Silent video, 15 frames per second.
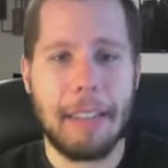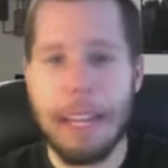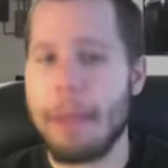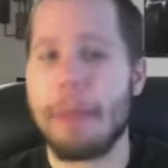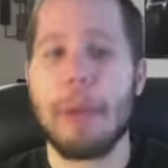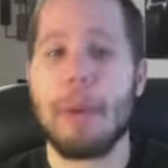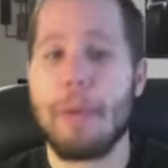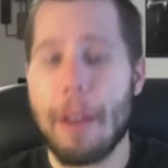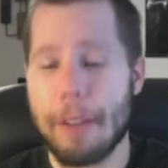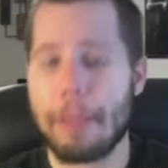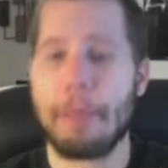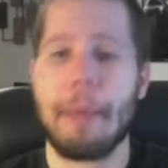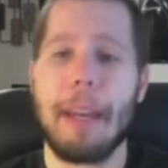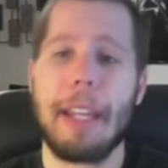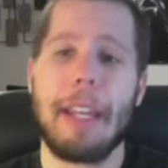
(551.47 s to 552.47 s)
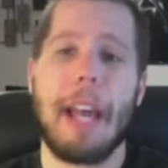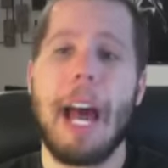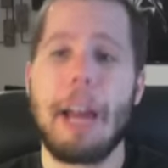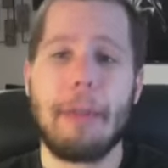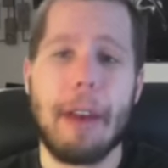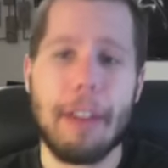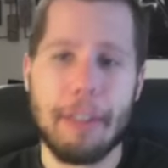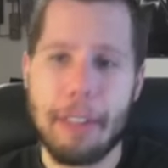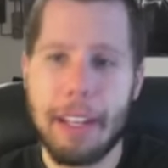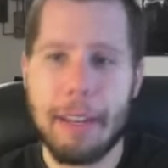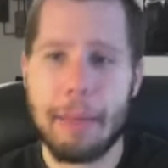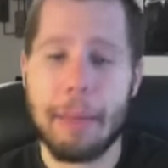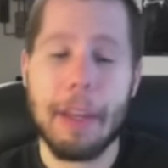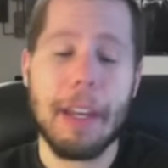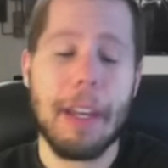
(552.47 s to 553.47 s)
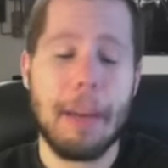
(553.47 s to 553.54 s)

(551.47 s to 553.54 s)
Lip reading: debut at WrestleMania, I'd rather him